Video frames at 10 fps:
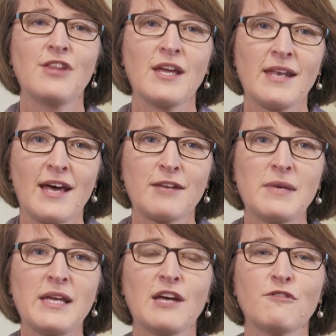the
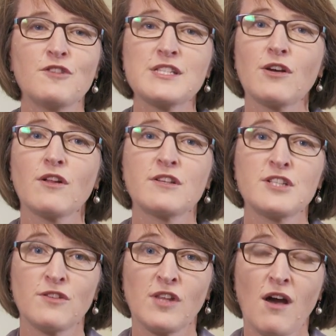anatomy and
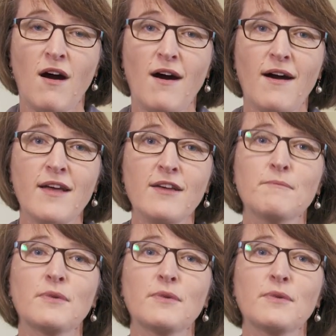physiology of the eye,